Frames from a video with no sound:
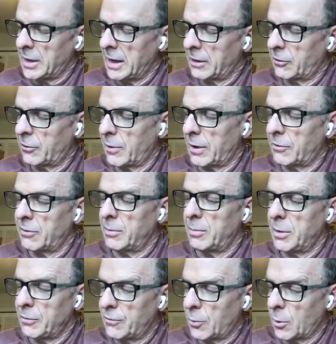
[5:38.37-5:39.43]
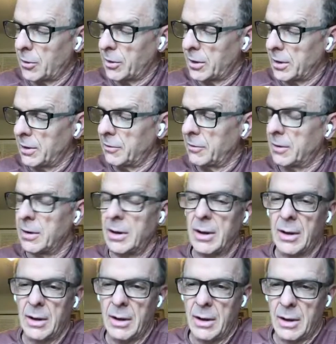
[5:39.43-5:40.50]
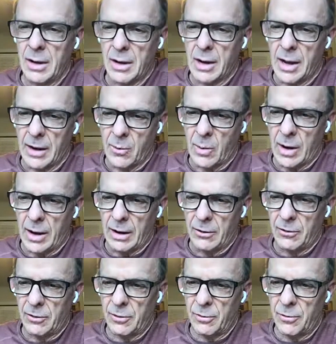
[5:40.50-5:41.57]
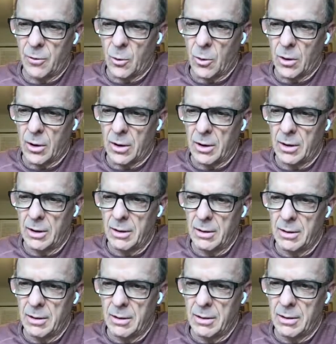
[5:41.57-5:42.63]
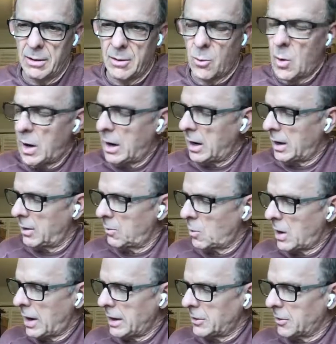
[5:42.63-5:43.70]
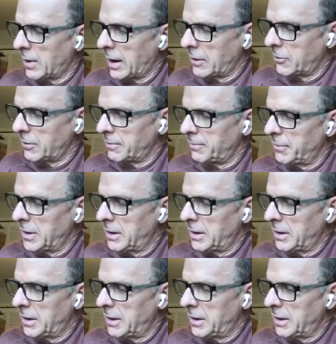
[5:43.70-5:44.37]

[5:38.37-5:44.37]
in the x direction before the collision, and likewise for the y direction.